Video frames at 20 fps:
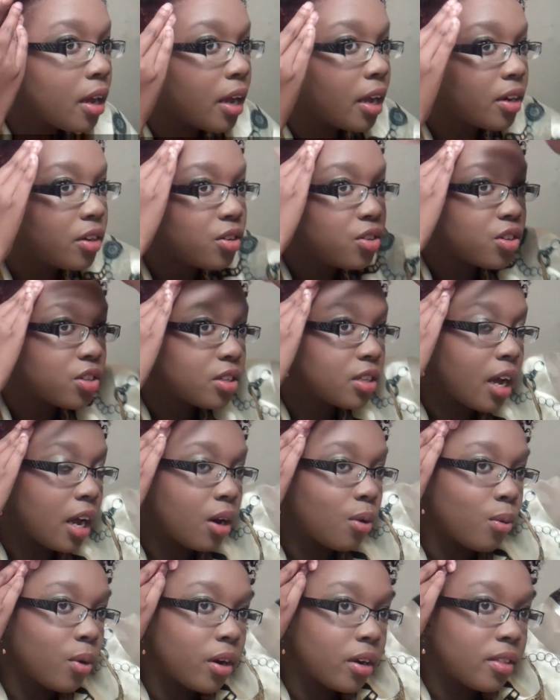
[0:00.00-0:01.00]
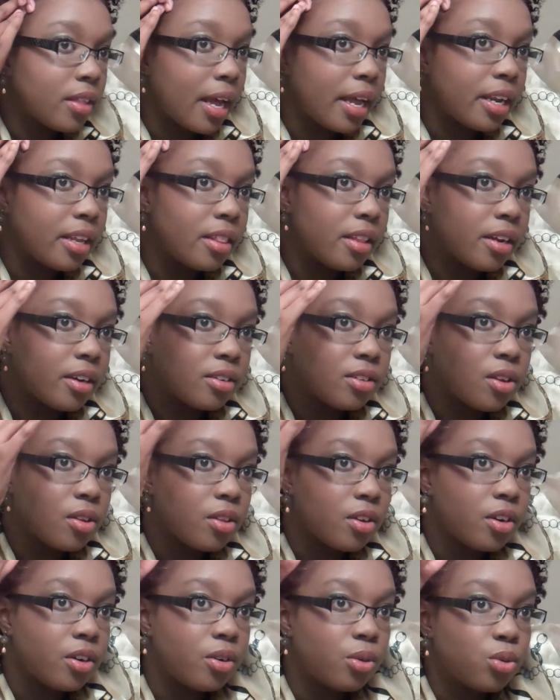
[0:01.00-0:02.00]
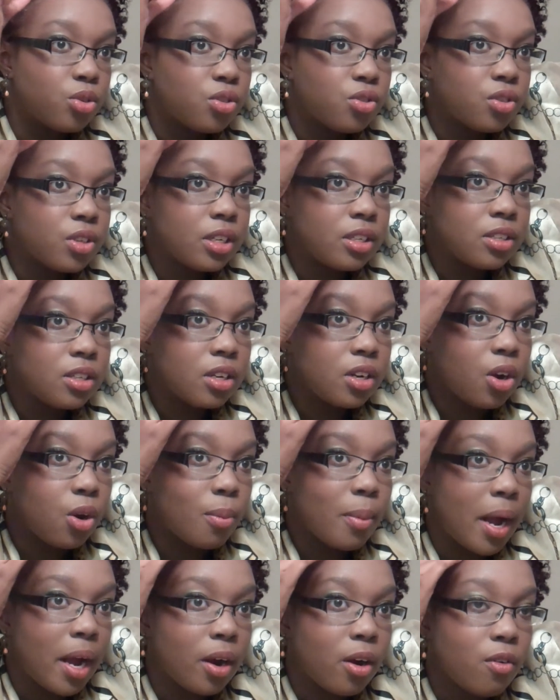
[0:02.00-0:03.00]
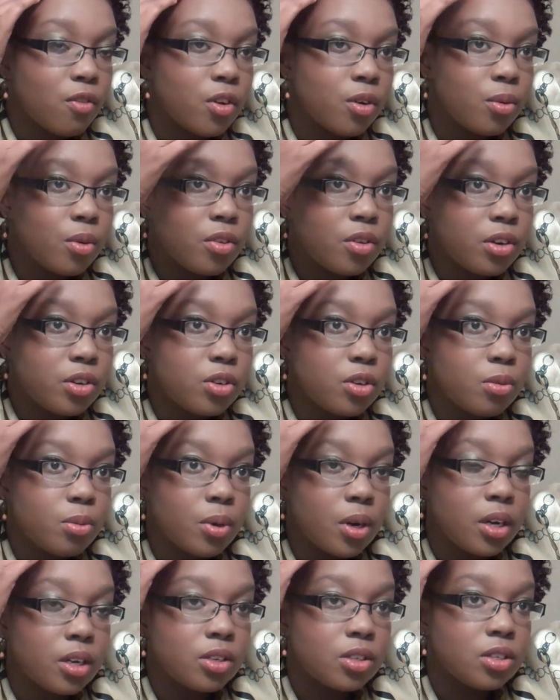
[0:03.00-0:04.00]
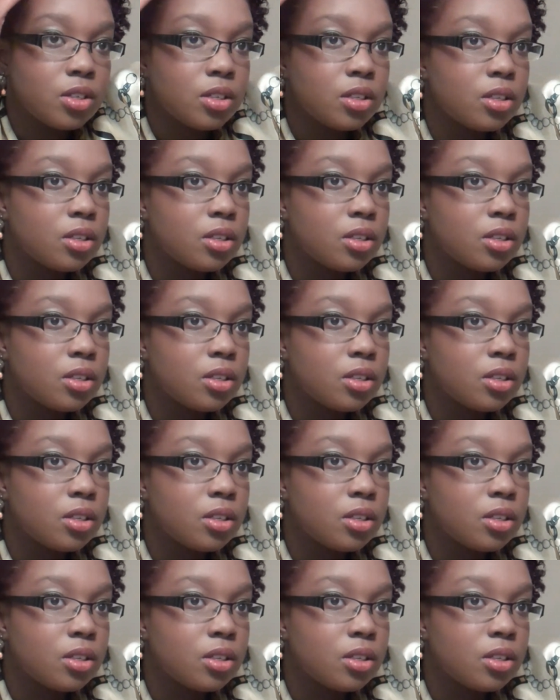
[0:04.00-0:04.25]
and you just got to work that in there so there are no streaks, and go back over it with your toothbrush.